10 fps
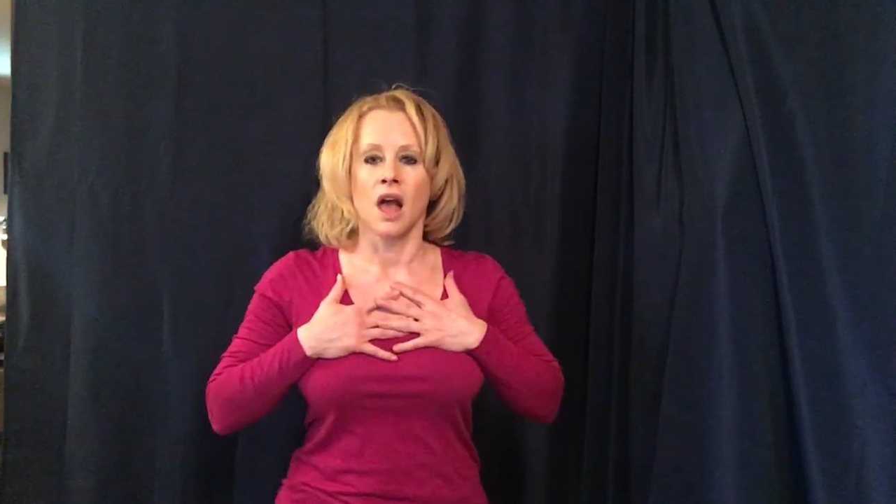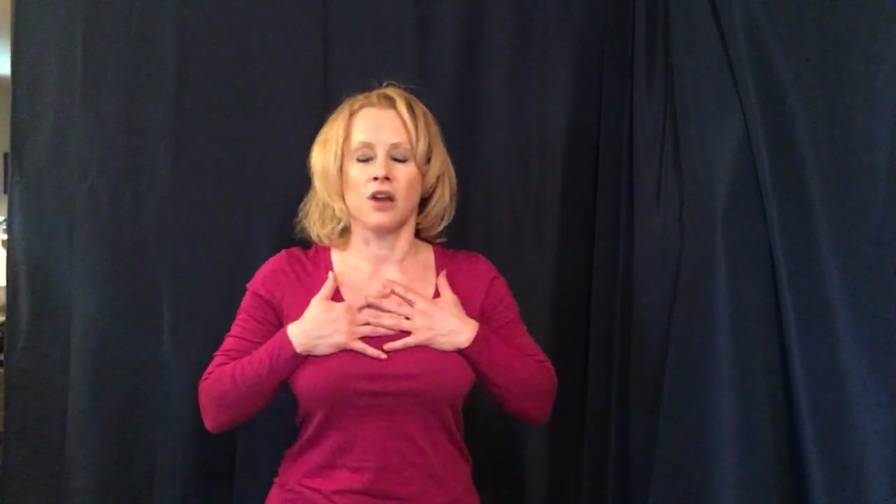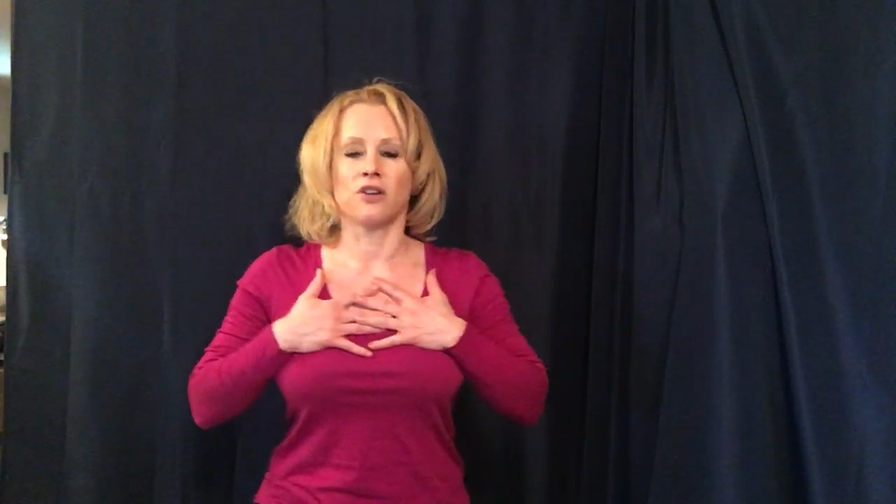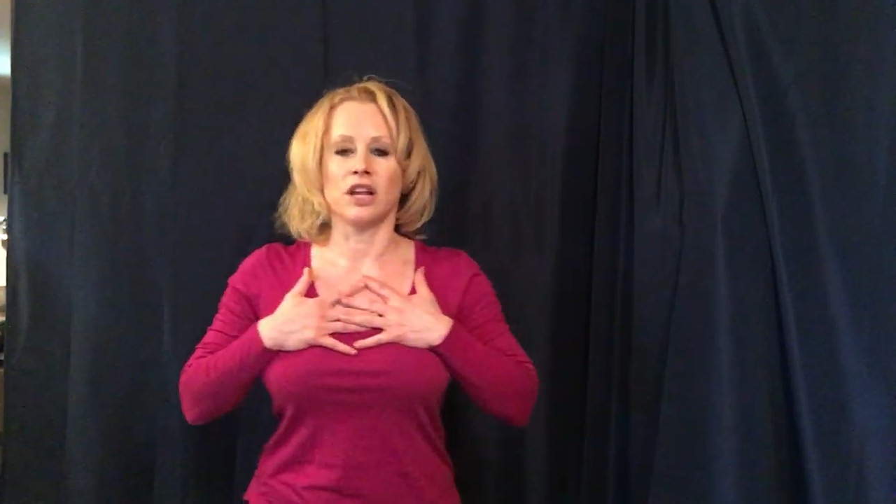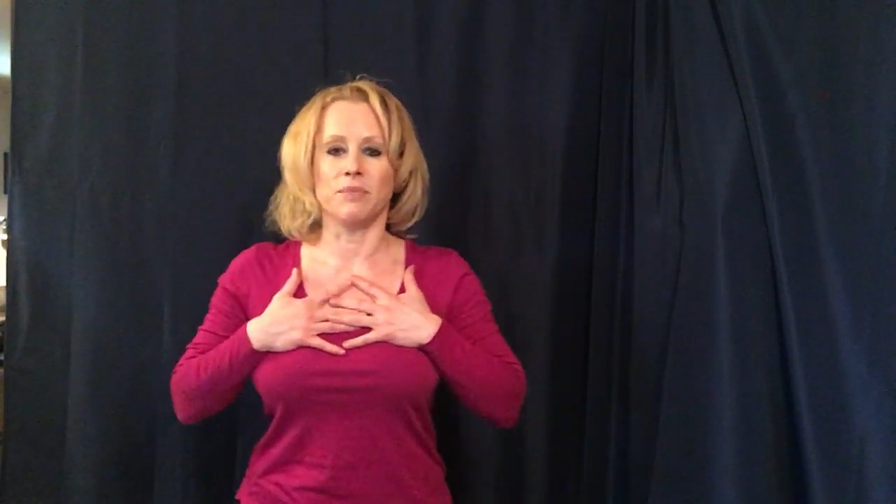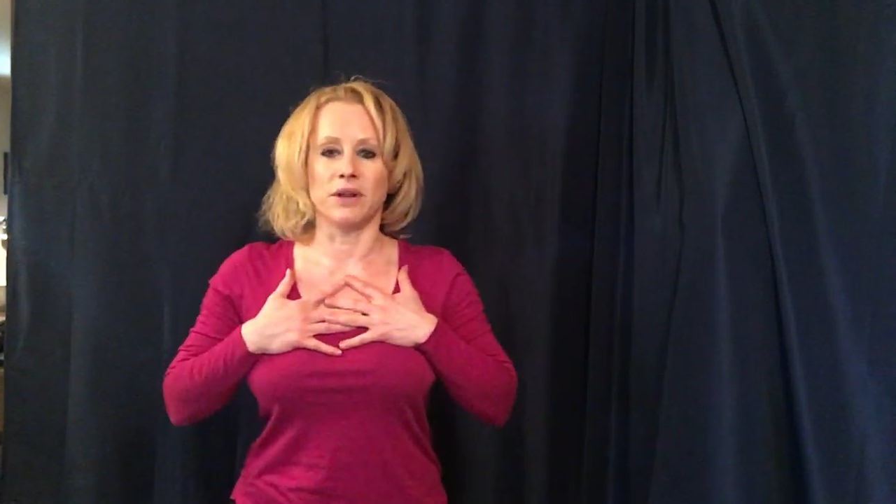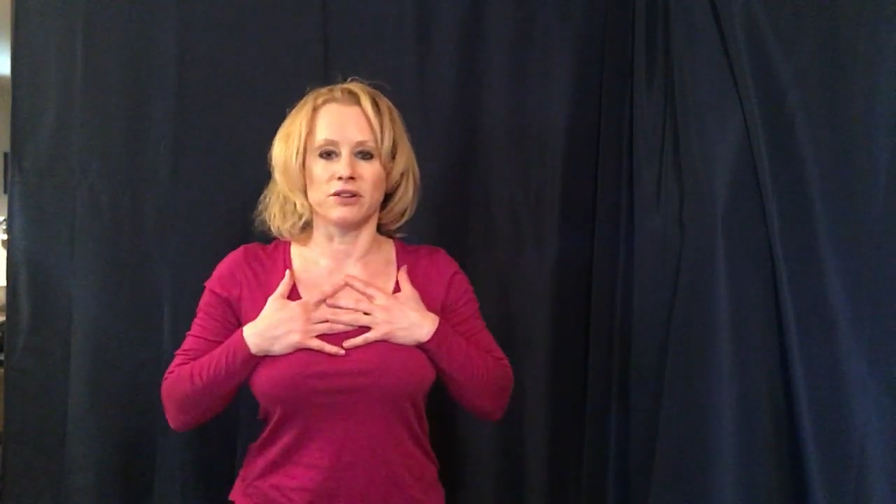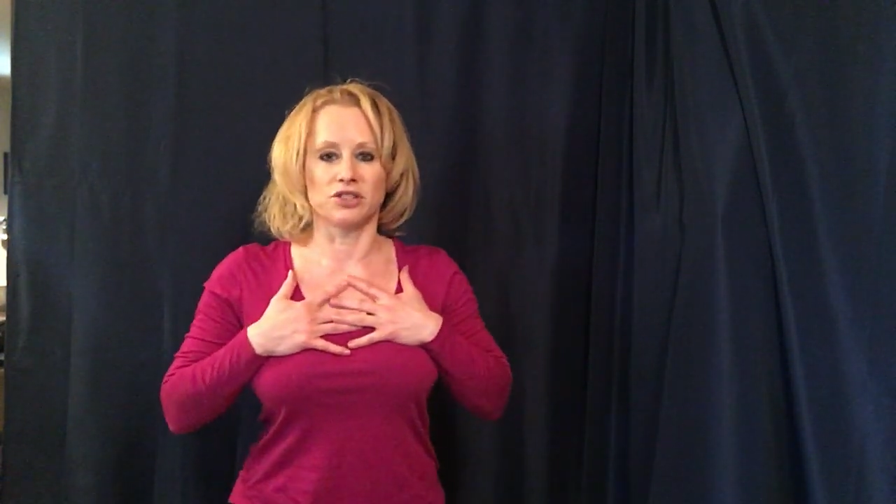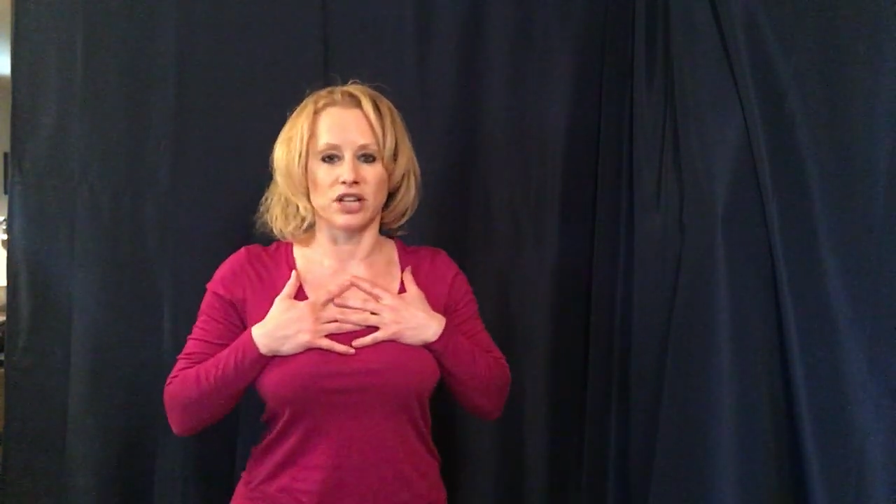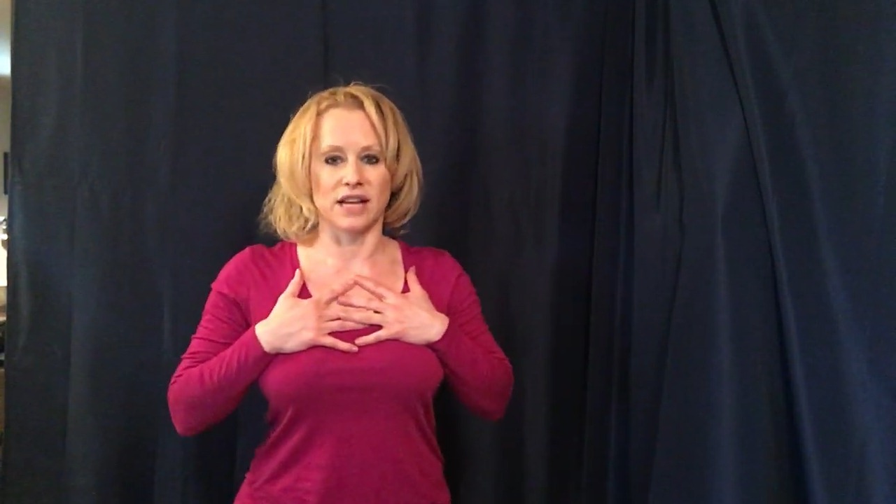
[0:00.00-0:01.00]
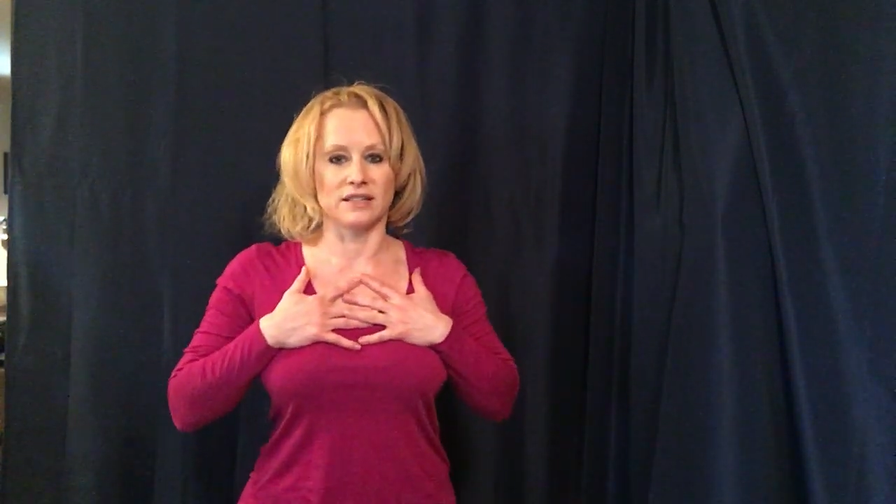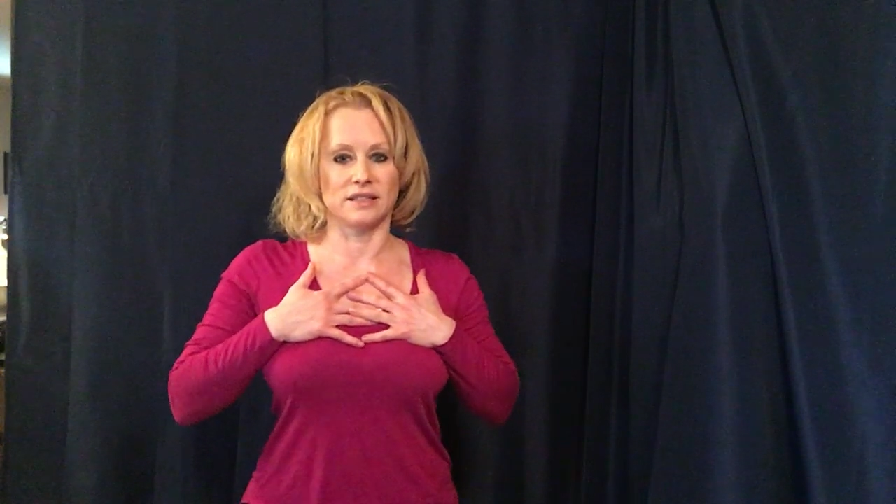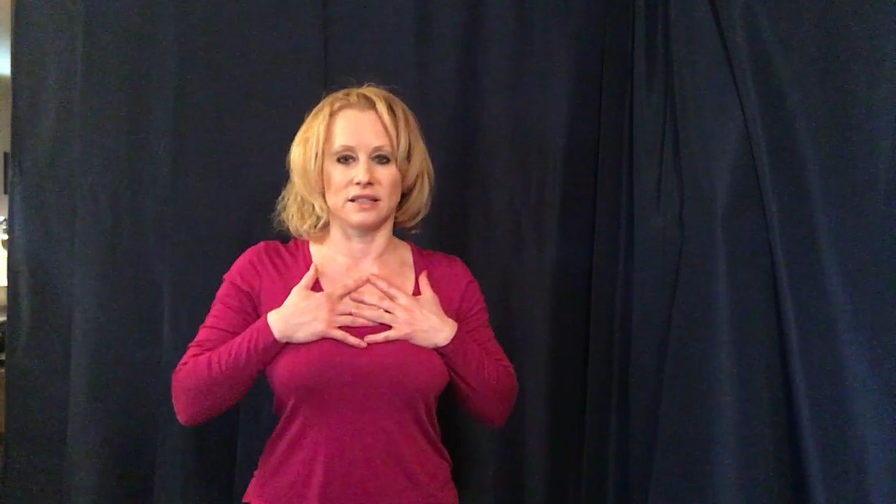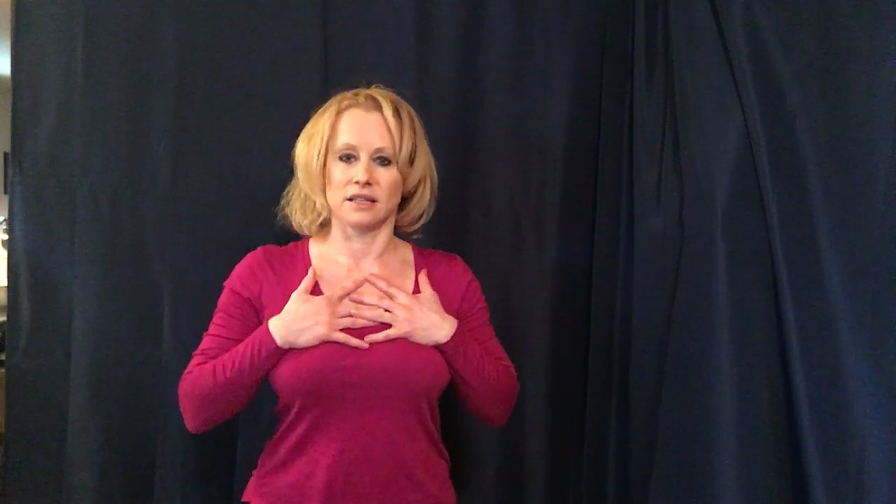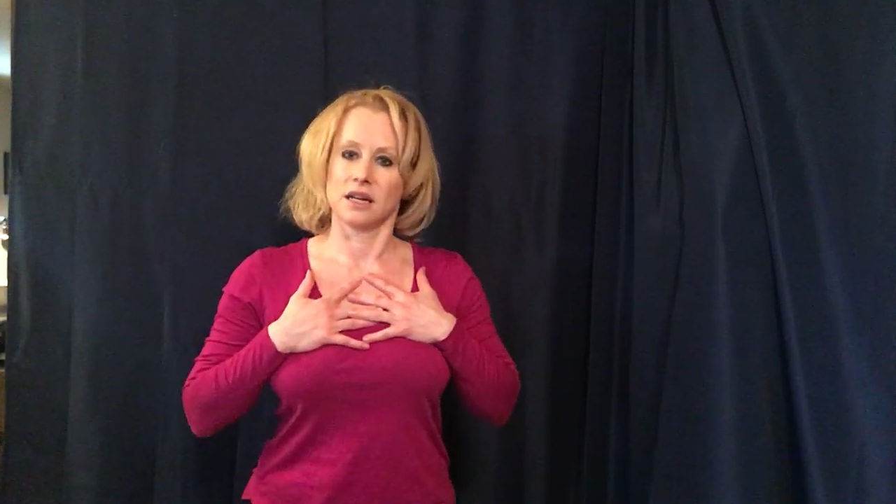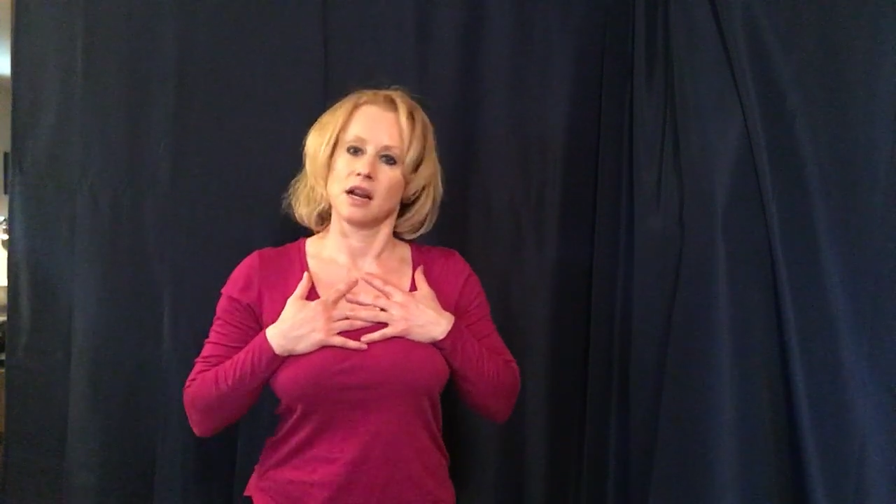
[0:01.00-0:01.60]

And you're keeping your chest